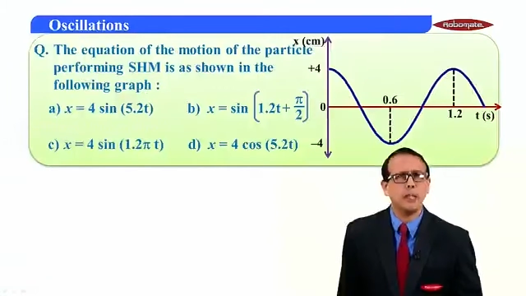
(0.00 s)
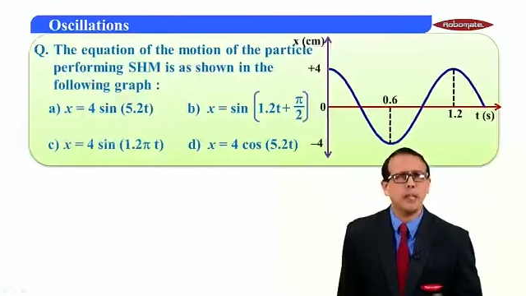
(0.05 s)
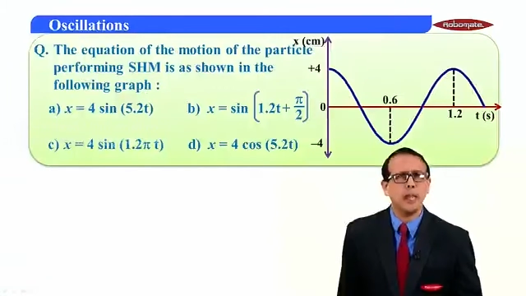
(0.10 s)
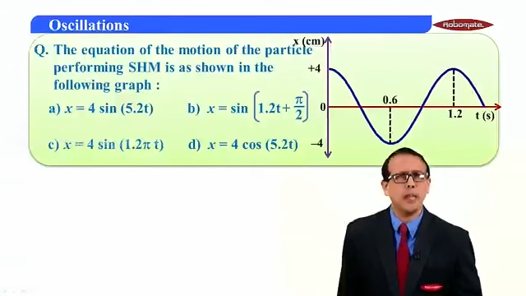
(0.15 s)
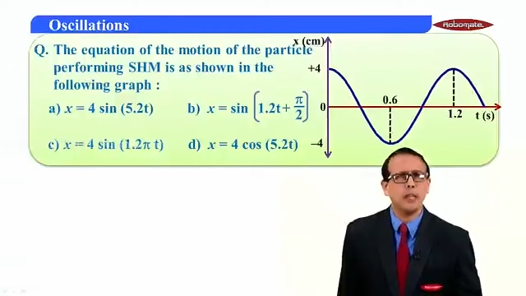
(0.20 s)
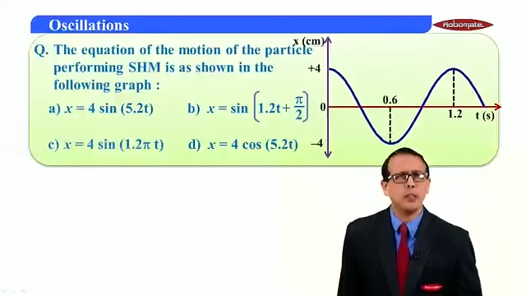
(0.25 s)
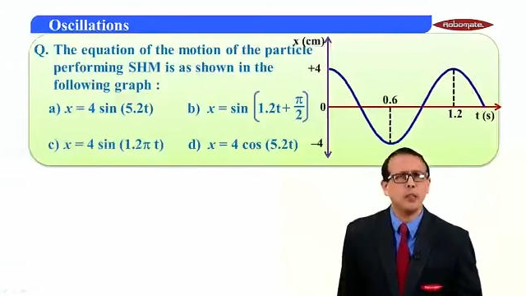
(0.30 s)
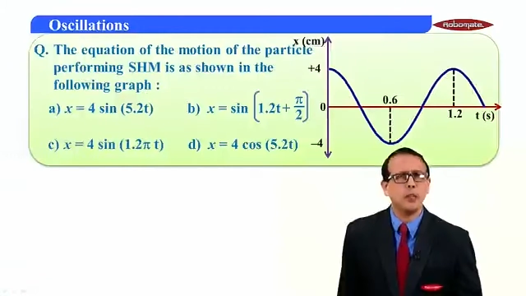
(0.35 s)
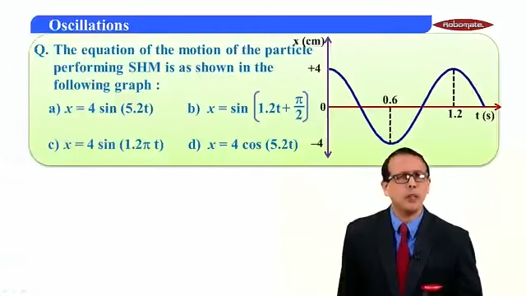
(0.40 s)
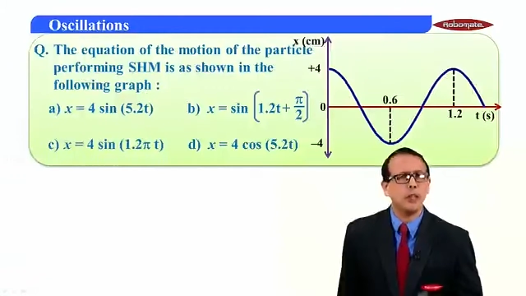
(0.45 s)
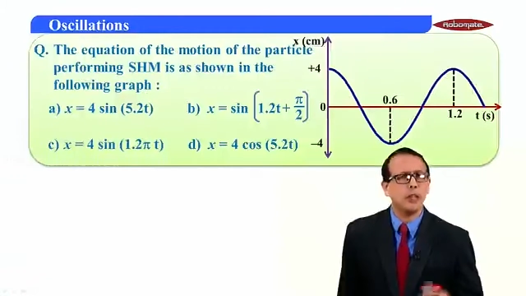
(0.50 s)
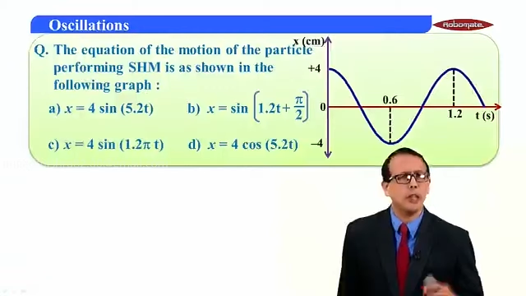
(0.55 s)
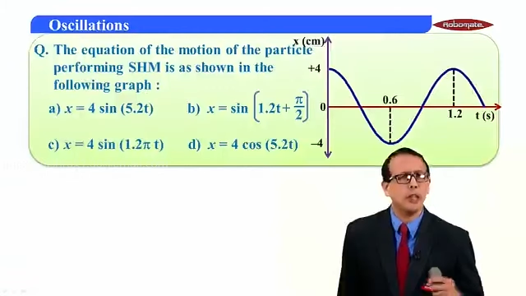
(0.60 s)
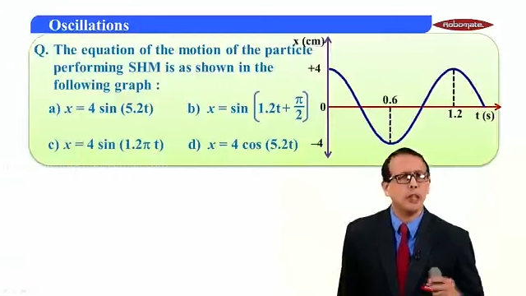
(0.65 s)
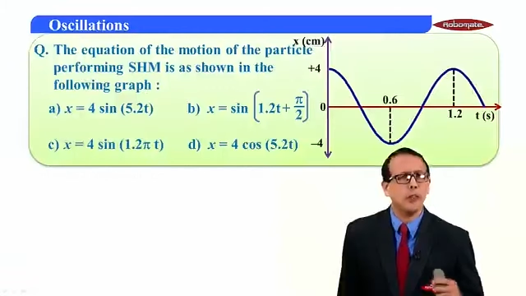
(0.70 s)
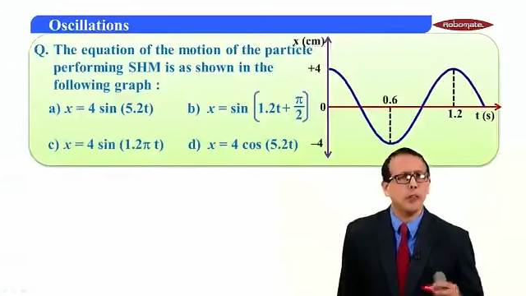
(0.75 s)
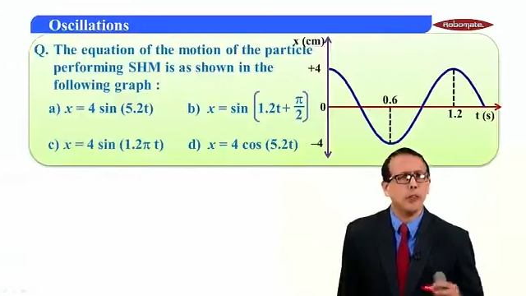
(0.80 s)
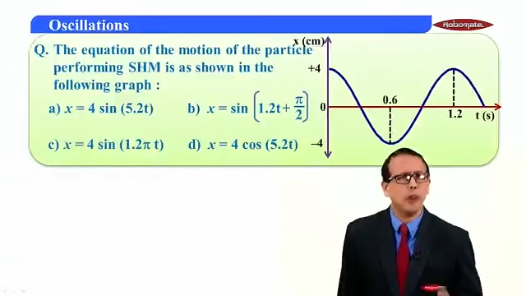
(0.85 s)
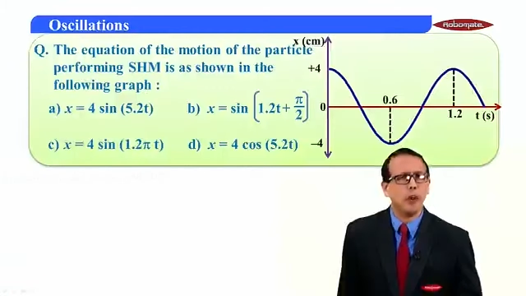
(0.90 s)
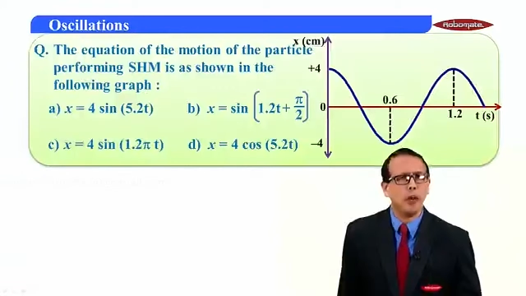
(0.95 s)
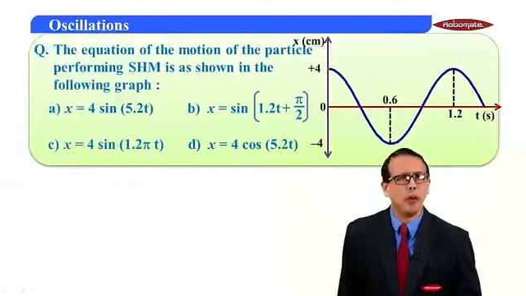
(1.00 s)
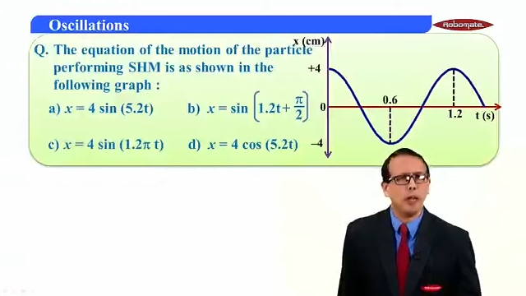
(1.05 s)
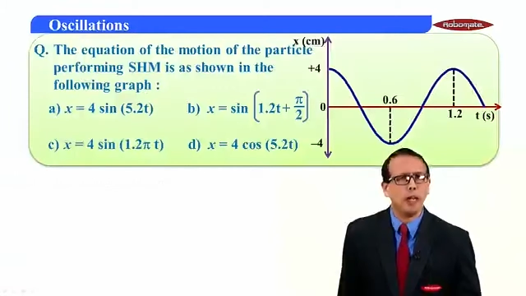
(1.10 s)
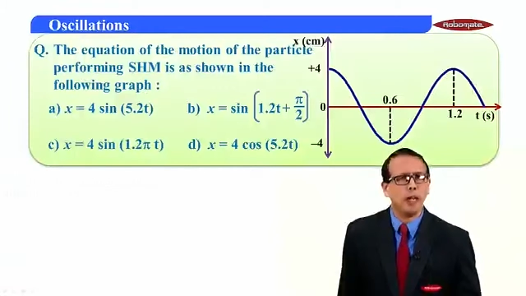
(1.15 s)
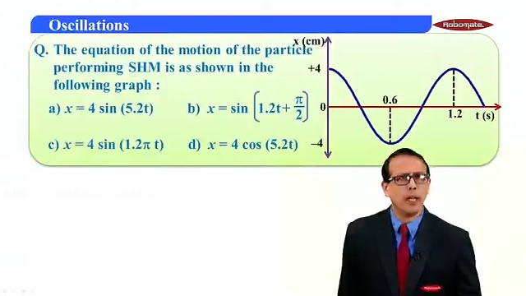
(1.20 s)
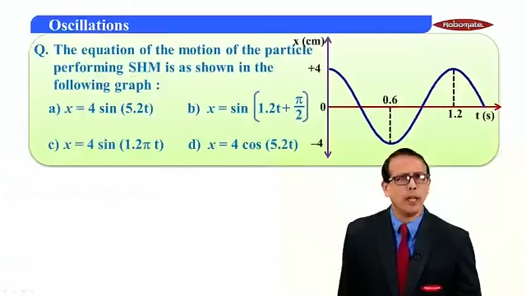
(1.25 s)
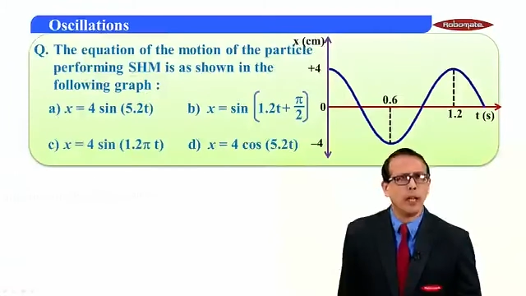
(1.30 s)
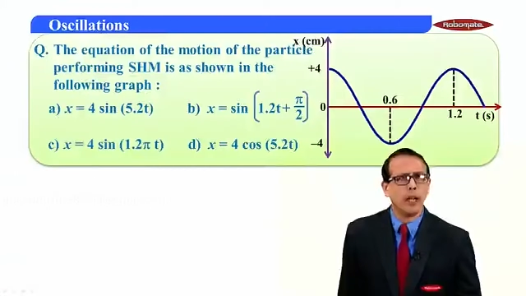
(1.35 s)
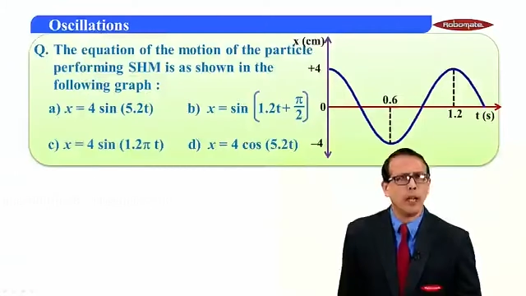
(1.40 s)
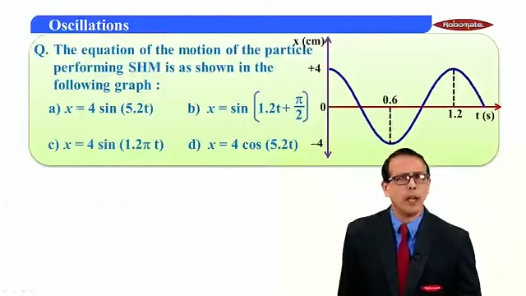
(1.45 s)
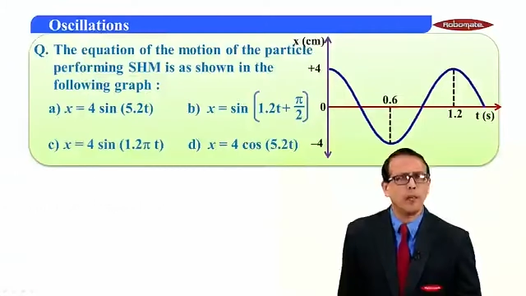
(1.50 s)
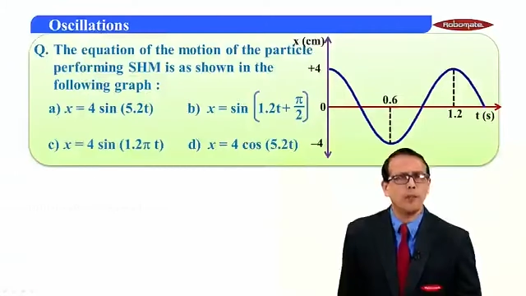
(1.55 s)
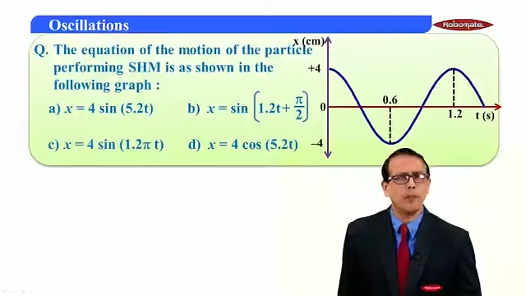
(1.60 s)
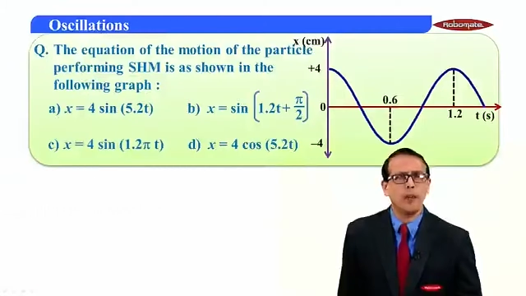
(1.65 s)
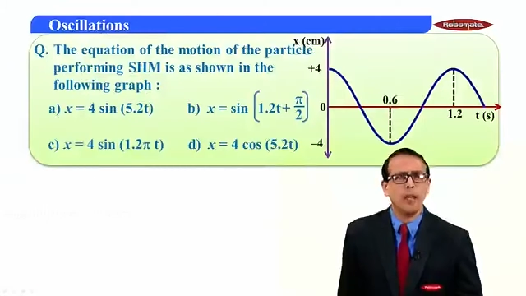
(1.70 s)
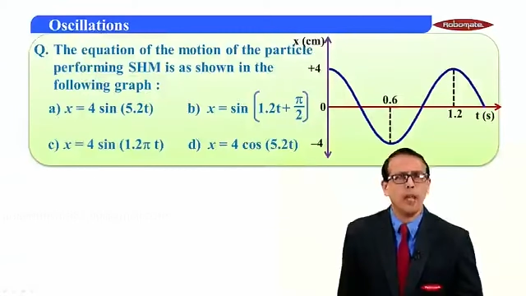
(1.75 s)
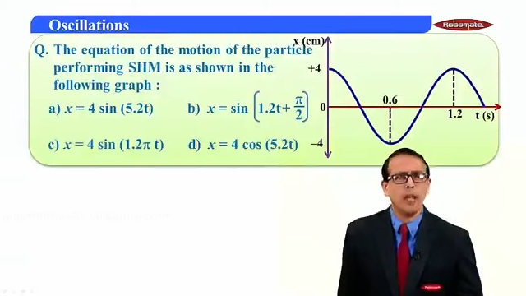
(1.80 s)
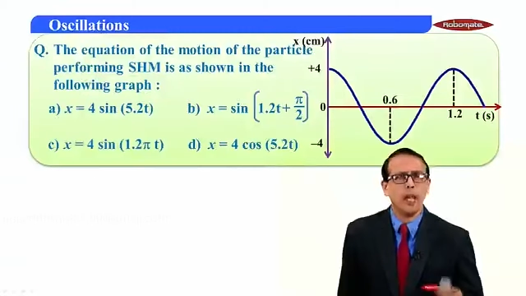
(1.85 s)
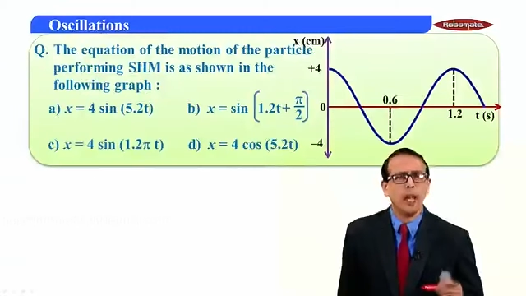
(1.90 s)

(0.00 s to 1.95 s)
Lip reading: is as shown in the following graph,